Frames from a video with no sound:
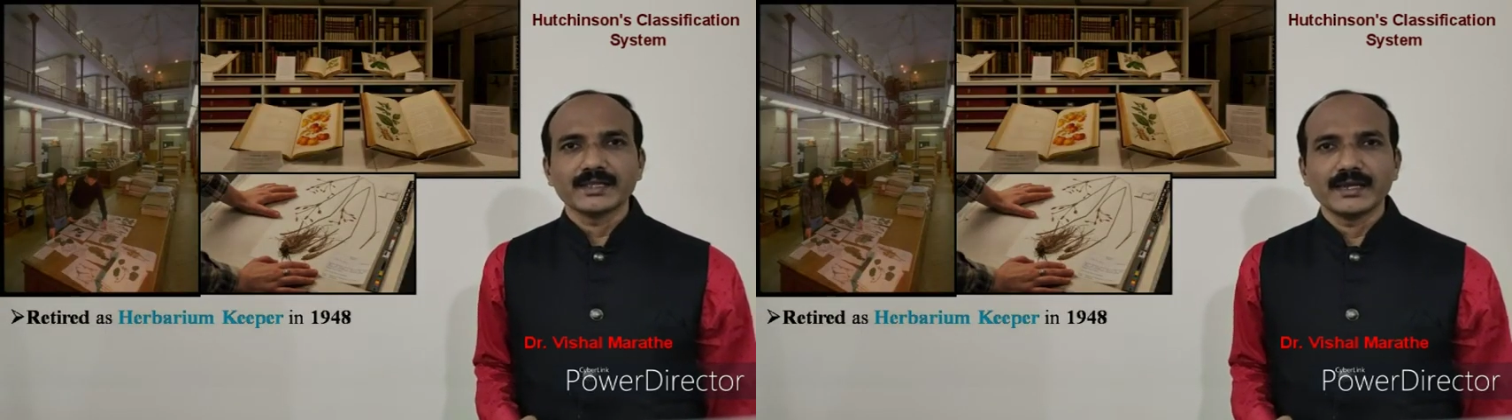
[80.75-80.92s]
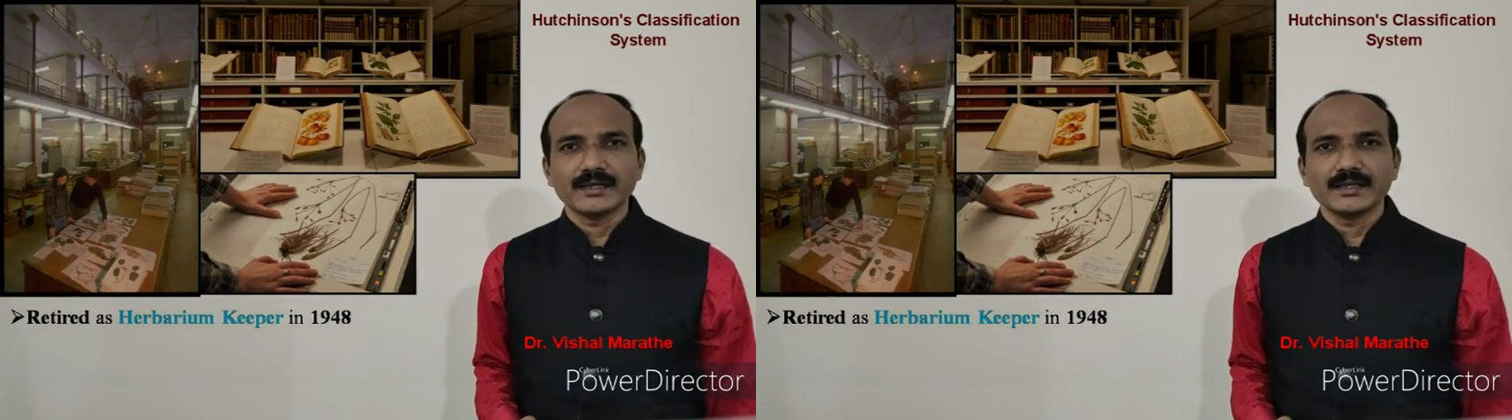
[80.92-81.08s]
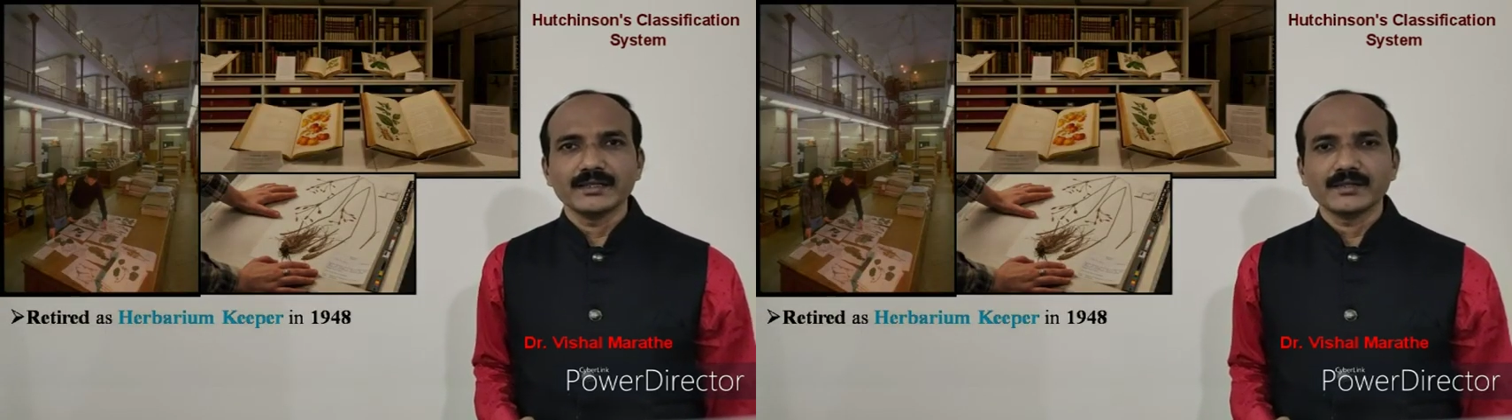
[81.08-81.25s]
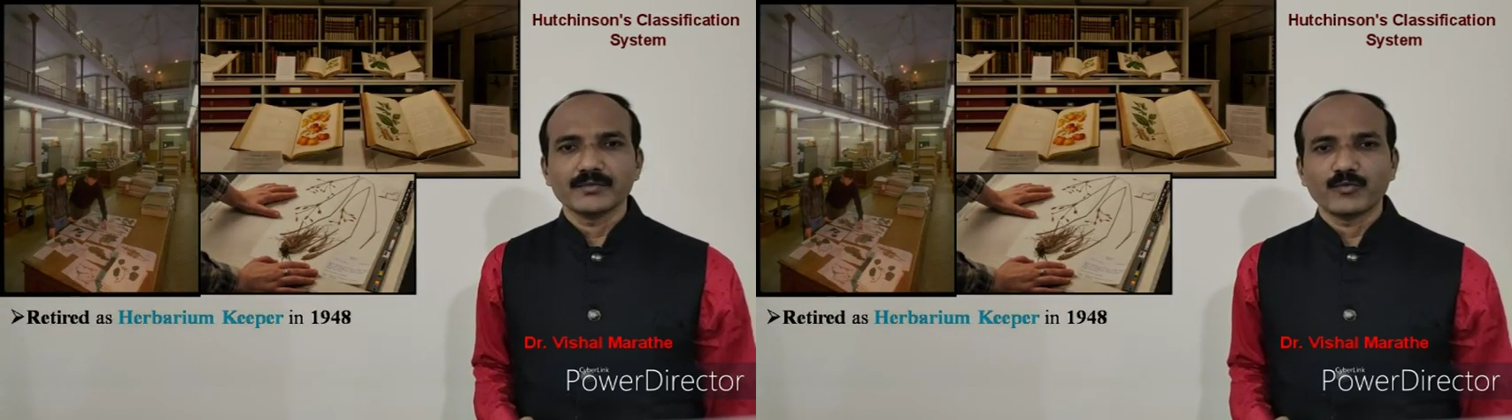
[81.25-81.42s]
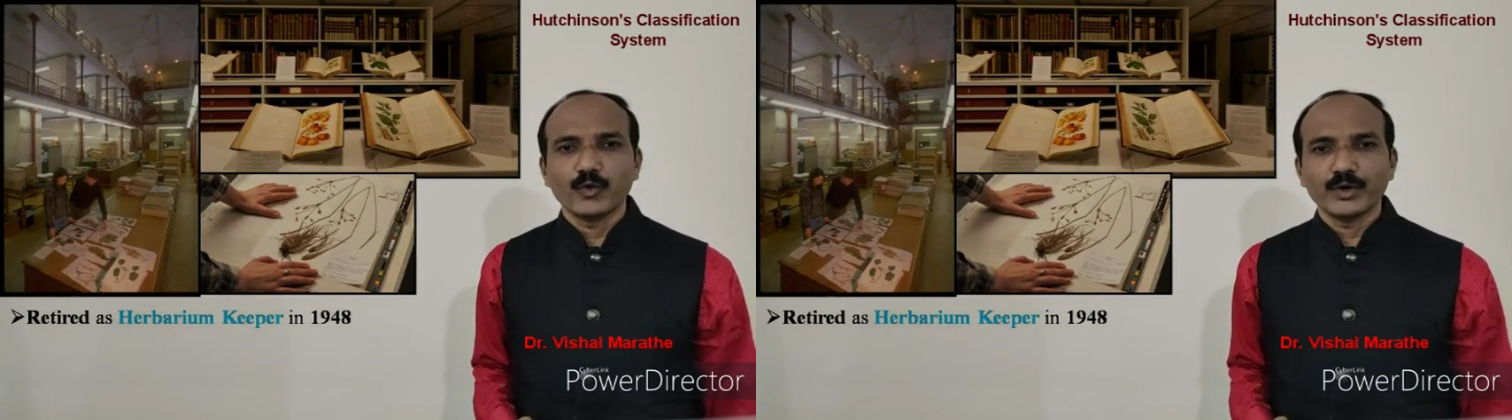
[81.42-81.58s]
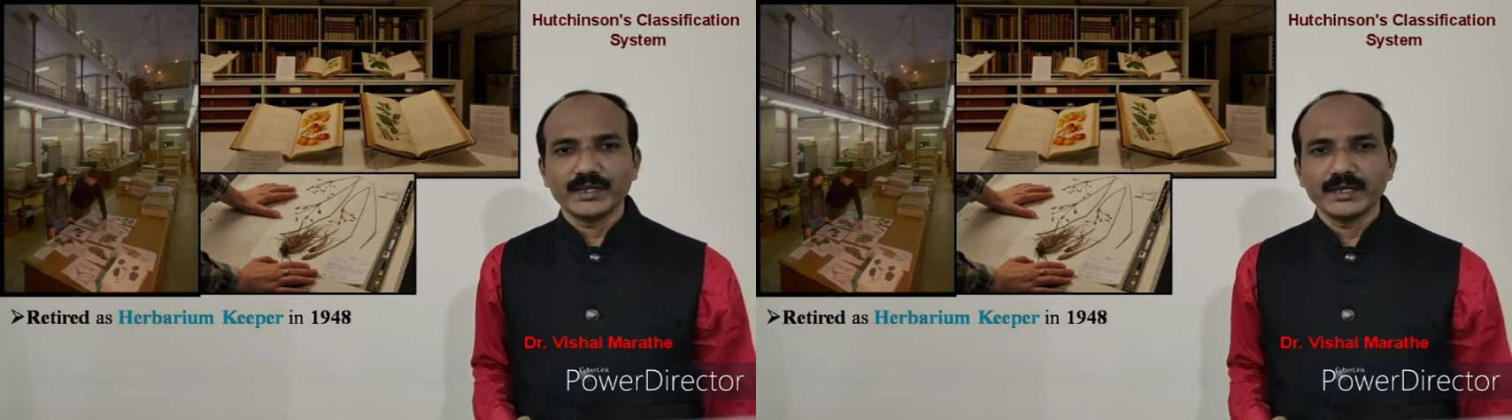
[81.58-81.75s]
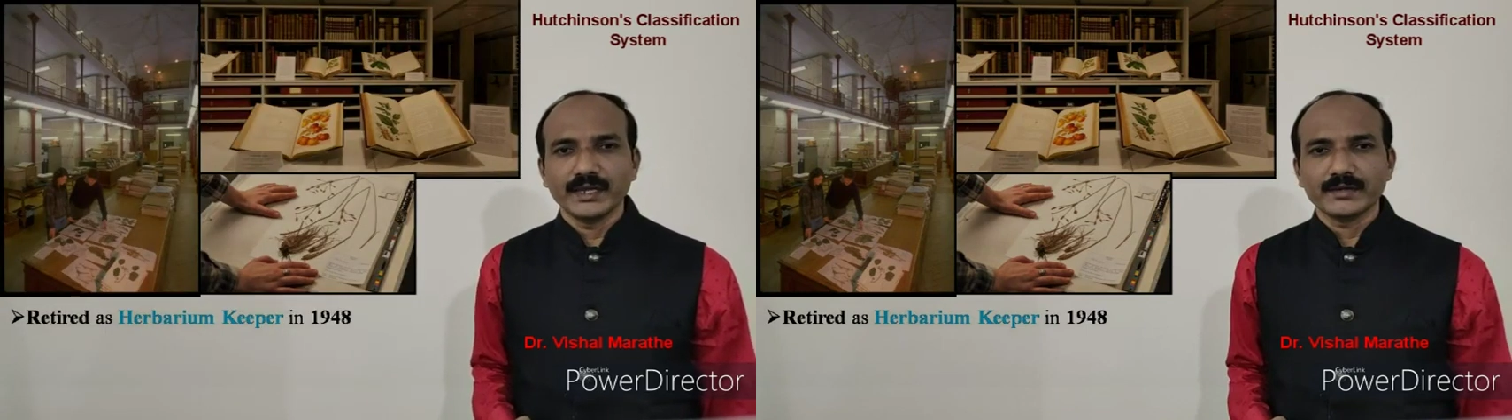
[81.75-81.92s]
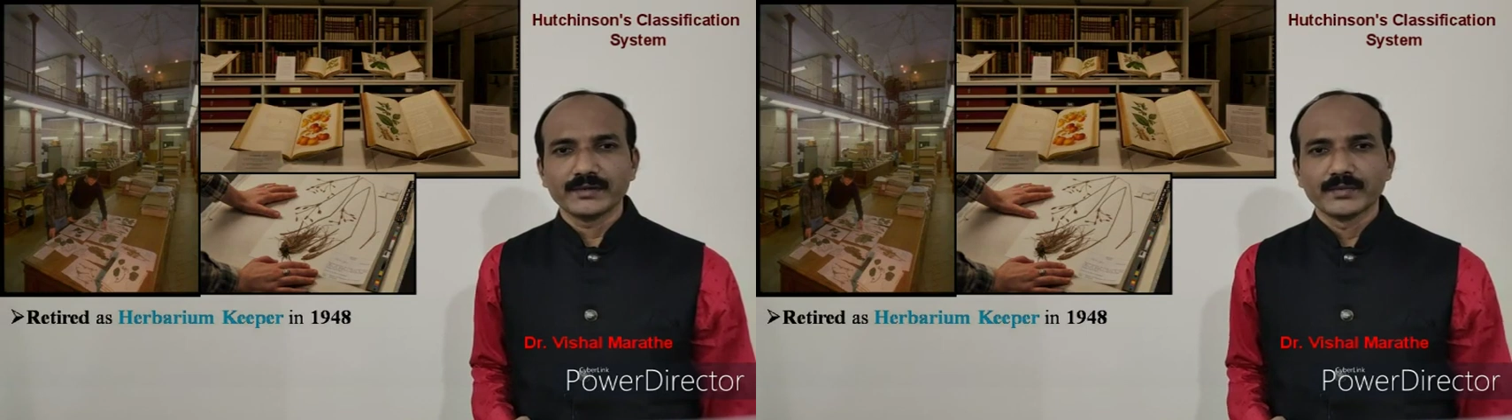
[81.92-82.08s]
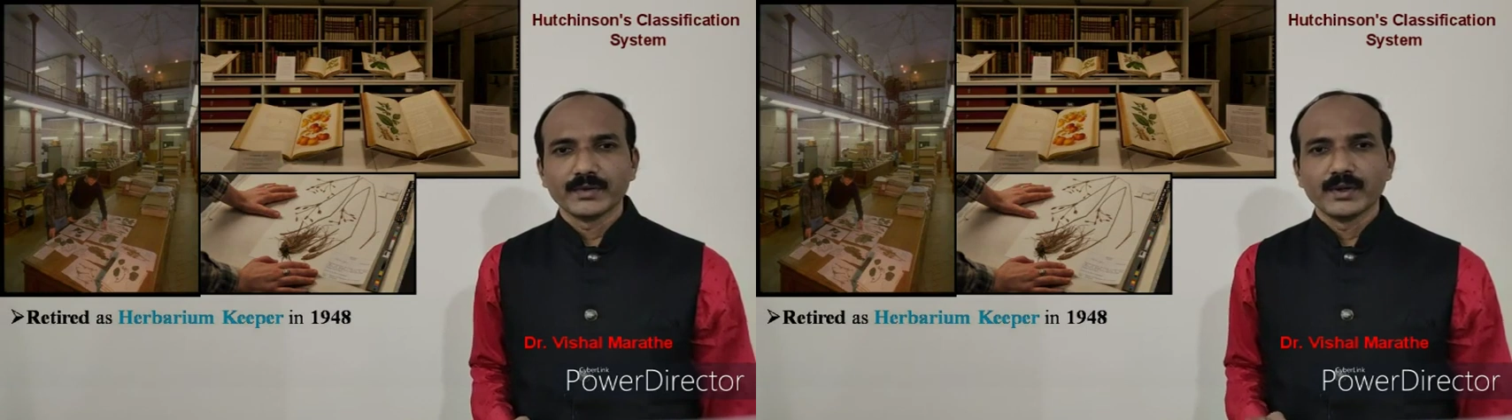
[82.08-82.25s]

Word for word: 1948